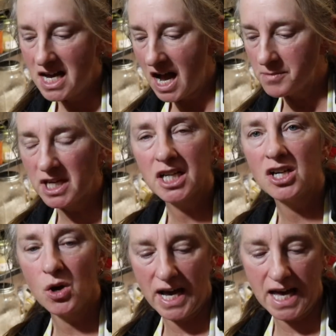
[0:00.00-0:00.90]
I'm going to
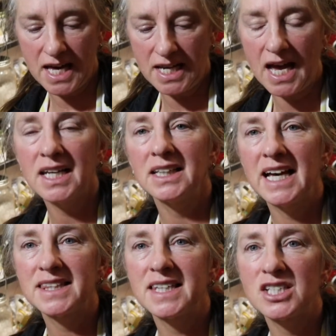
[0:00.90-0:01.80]
go ahead and
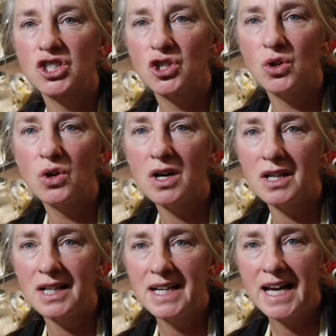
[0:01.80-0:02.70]
let this
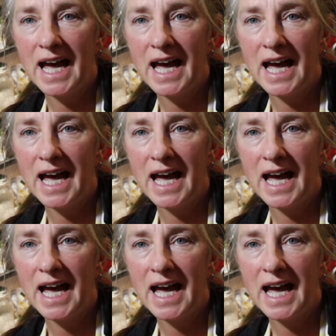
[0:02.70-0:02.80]
cool,